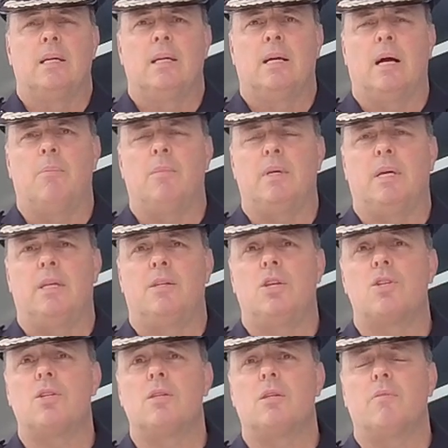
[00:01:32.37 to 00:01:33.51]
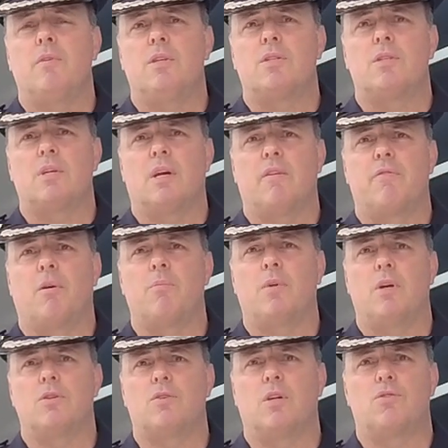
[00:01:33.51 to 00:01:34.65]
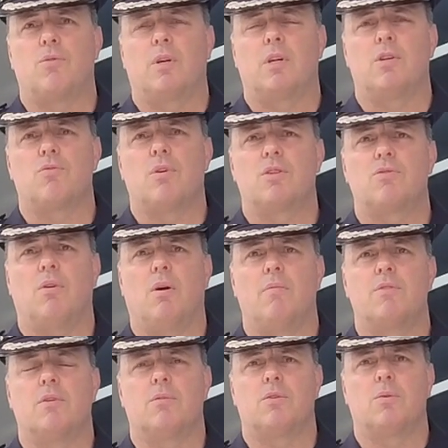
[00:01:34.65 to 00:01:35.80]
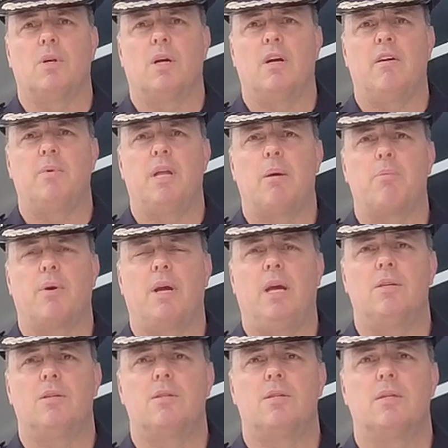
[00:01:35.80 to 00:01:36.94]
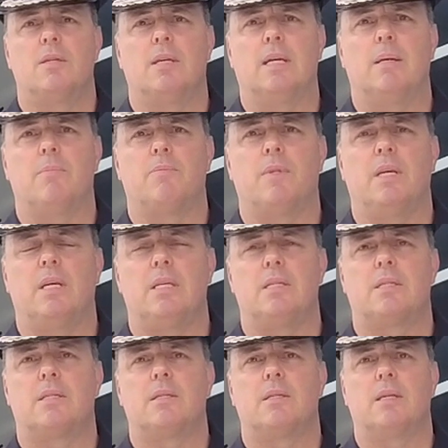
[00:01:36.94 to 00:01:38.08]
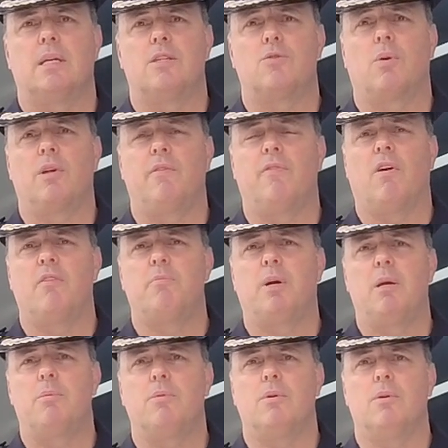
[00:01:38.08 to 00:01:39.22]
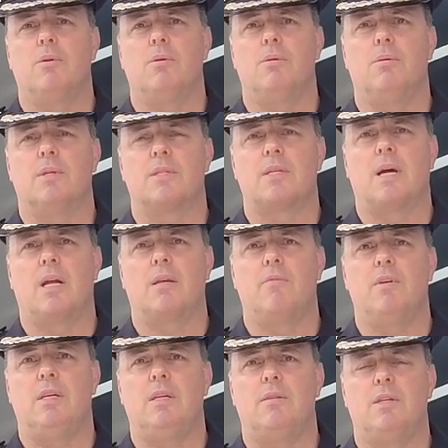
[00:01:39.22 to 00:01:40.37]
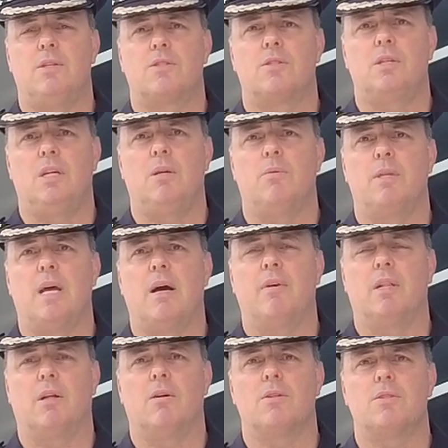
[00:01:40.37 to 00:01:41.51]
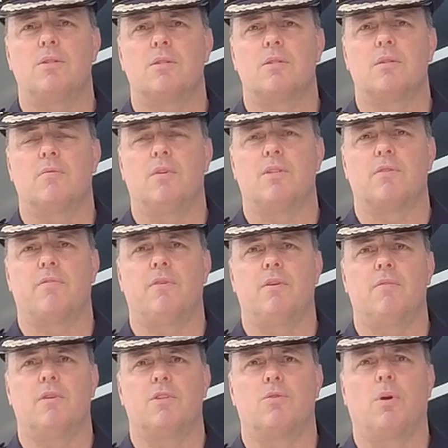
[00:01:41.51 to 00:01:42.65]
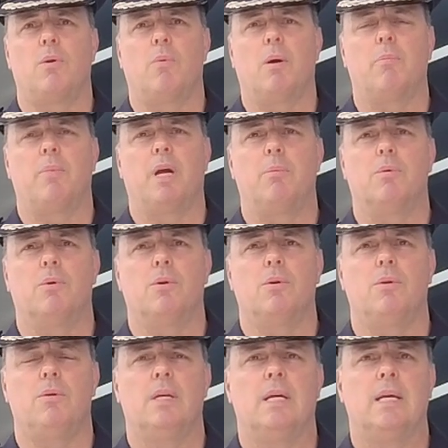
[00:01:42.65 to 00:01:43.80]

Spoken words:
In addition to this, from those drink and drug drivers that have been apprehended, there's 25 people who are starting this year without their licence, and there's a further 21 people who